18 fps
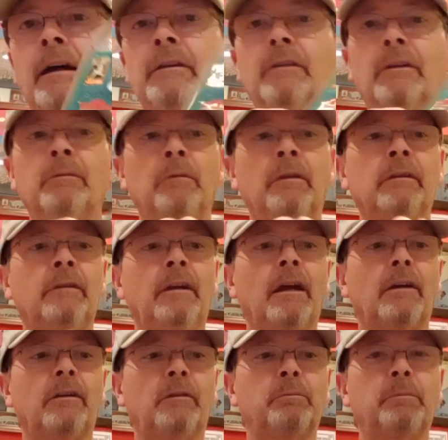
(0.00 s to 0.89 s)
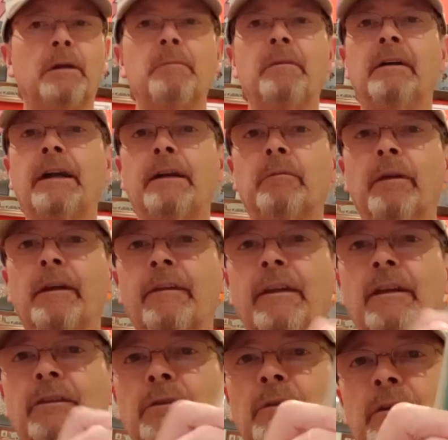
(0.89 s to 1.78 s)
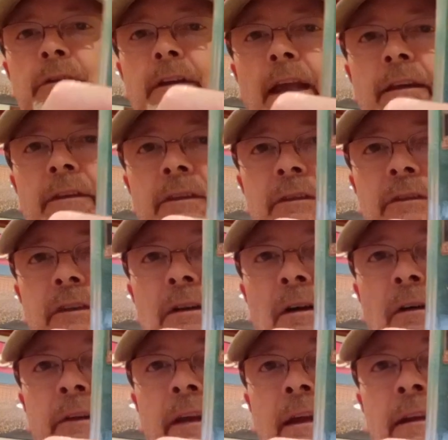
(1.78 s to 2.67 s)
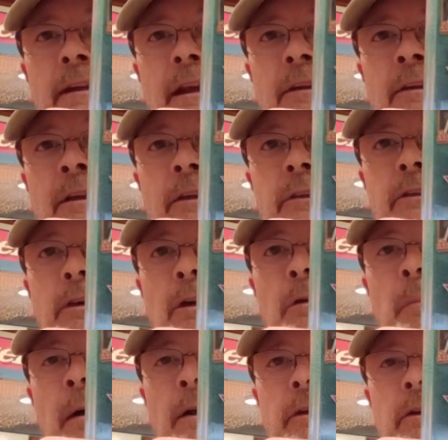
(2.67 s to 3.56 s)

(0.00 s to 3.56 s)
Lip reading: I just put them in like one of these little cases and all that. And they sit on my